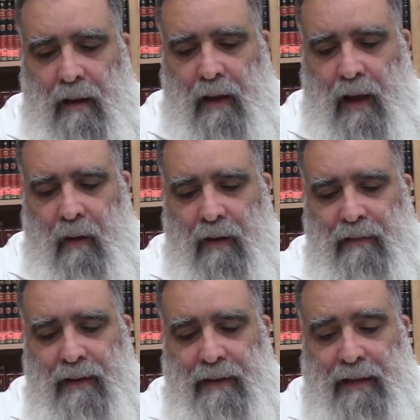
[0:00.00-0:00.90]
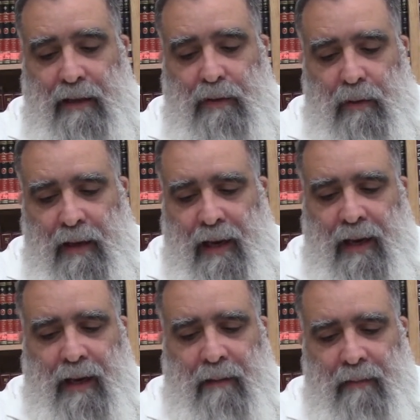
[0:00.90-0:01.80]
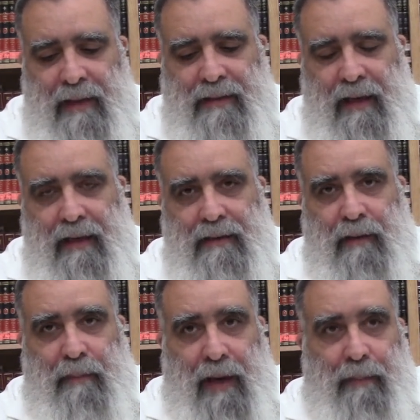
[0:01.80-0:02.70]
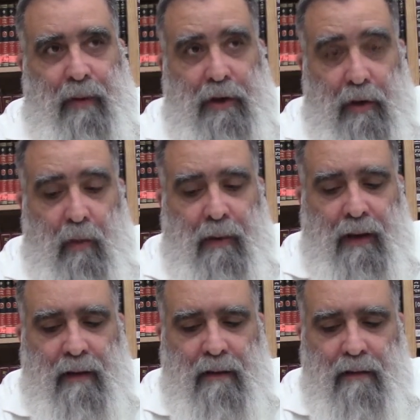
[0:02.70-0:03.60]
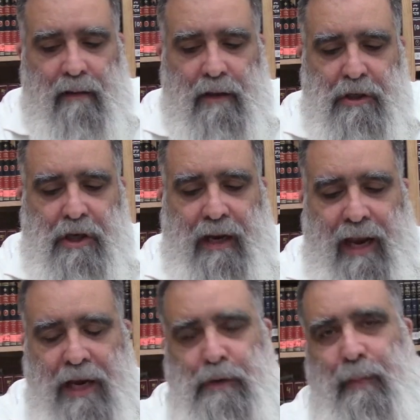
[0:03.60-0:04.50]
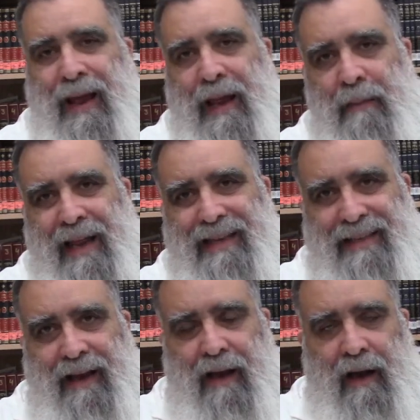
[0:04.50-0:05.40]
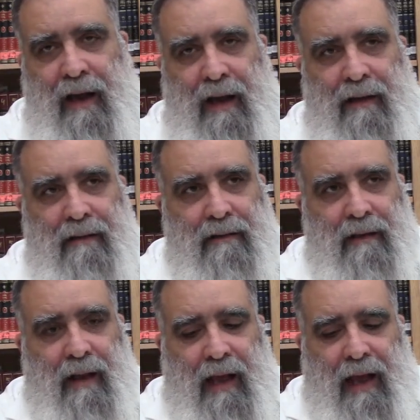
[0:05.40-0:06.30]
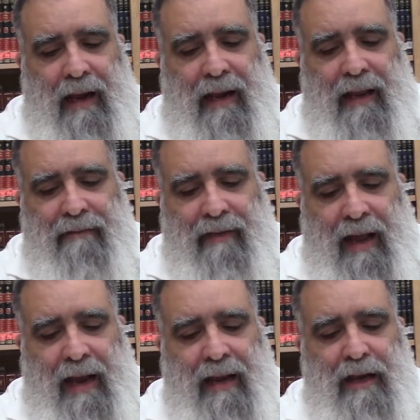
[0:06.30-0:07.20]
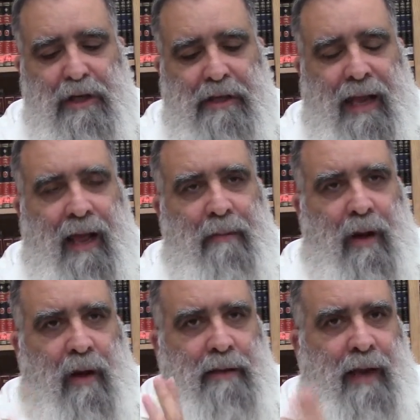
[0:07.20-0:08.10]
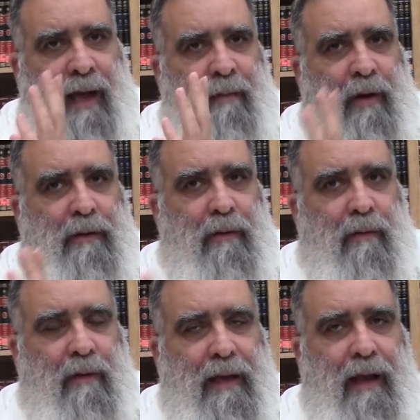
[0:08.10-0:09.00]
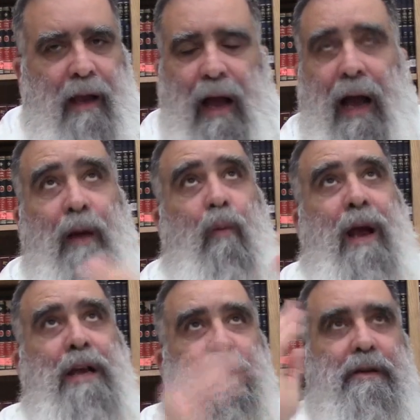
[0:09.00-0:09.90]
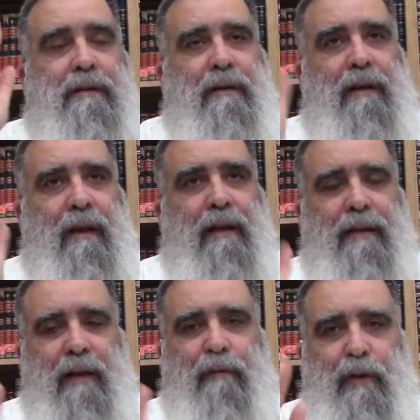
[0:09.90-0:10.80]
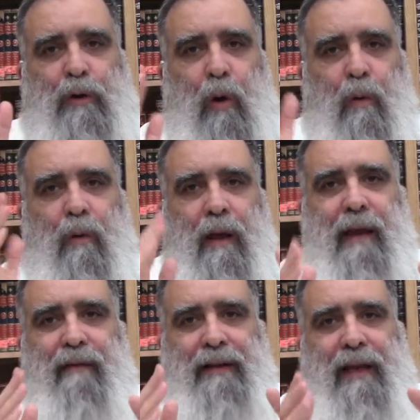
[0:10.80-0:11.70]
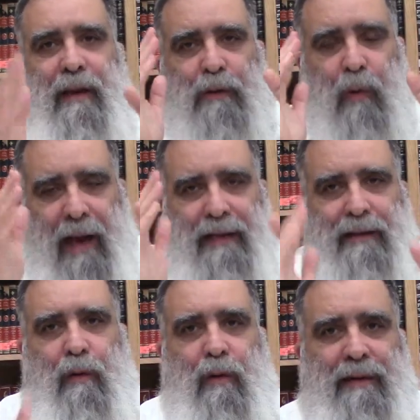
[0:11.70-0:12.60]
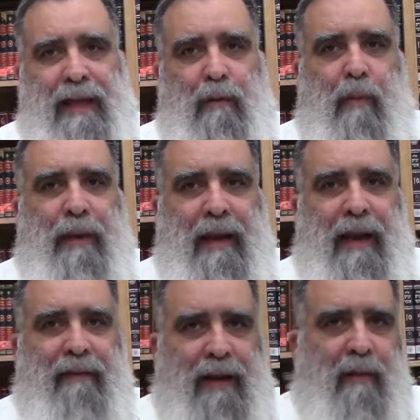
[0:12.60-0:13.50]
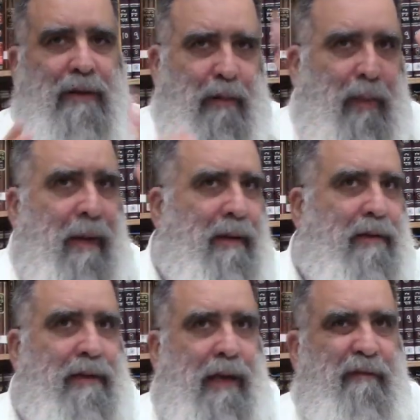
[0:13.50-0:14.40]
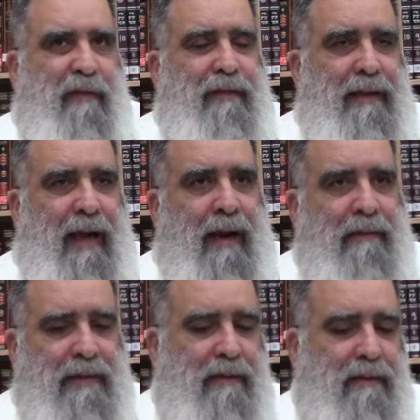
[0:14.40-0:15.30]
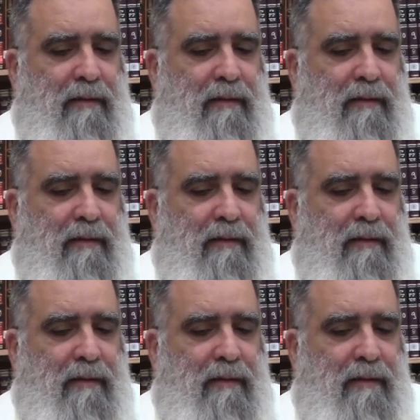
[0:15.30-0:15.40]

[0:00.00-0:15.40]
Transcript: However, the Tachtonim, it says, the people, human, sheyesh bayem yetzer hara, halevai leshte amirot yamodu. I wish that for two, if I'll tell them twice, that will, that will be enough. In other words, you probably need to tell them fifty times.